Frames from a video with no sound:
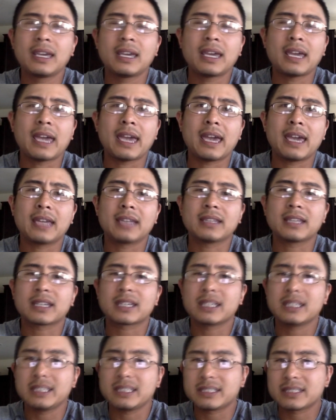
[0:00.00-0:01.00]
and
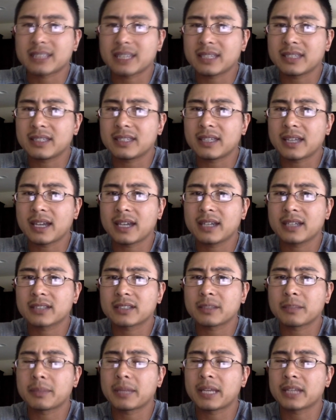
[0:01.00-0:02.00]
Achilles tendonitis
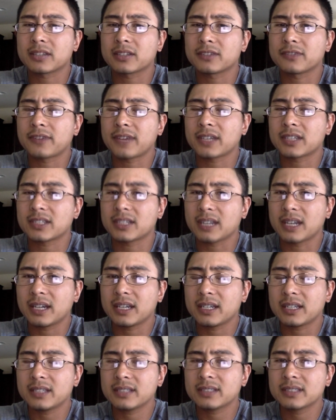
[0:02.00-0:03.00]
and plantar
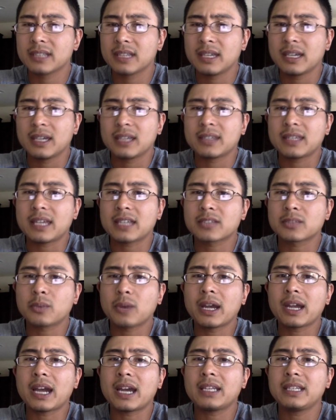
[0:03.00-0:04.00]
fasciitis. That's
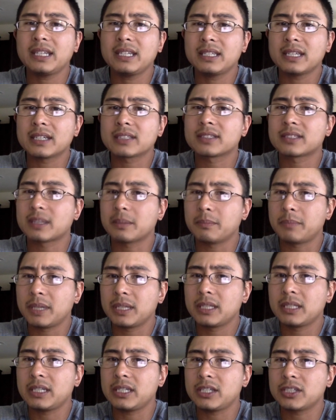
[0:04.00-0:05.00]
why I need a
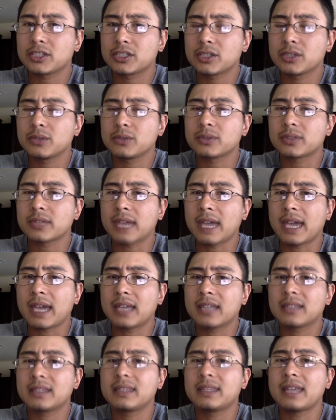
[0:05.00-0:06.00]
stability shoes,
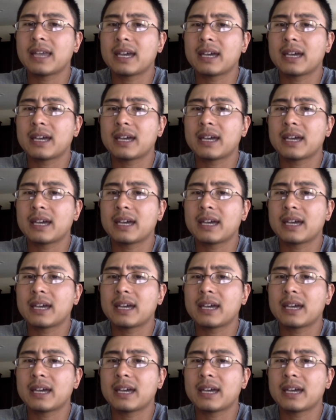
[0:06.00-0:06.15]
and